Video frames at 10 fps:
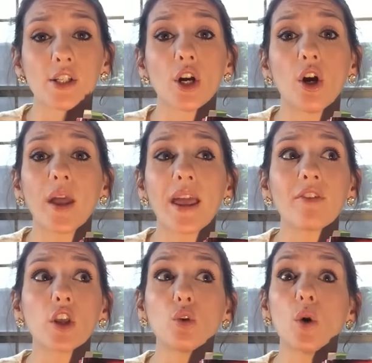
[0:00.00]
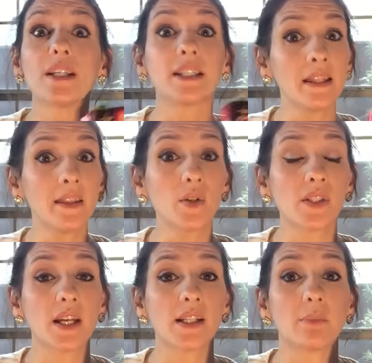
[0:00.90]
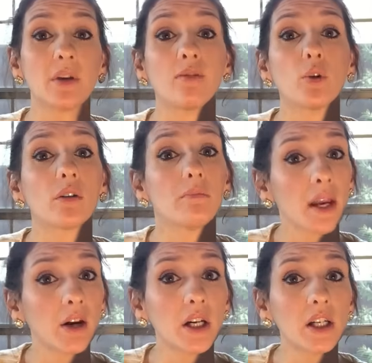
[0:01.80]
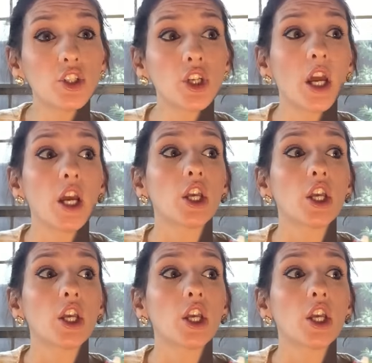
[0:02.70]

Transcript: So if you did those things before marriage,